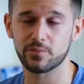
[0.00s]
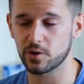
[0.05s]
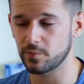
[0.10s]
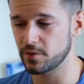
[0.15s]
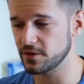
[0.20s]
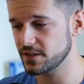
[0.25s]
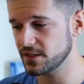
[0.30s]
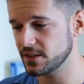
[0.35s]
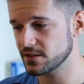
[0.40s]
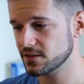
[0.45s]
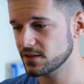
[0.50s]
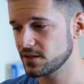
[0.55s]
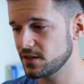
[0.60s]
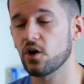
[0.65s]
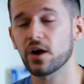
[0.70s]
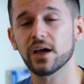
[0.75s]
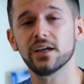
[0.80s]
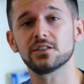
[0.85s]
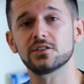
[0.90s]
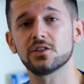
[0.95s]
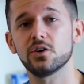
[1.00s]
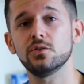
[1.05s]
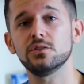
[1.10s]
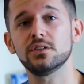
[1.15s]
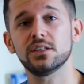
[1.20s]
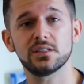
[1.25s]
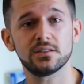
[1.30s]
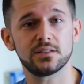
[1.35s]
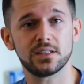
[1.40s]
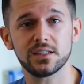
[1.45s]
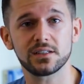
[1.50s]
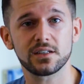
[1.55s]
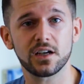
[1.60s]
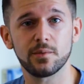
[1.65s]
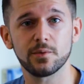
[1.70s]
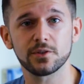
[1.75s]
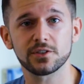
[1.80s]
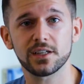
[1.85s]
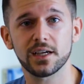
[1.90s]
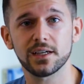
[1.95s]
properties. Okay, so this, this is
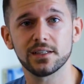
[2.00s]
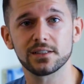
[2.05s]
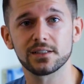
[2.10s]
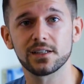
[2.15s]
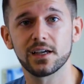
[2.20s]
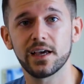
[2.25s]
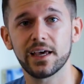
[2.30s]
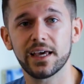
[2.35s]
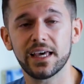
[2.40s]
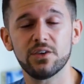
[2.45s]
common sense.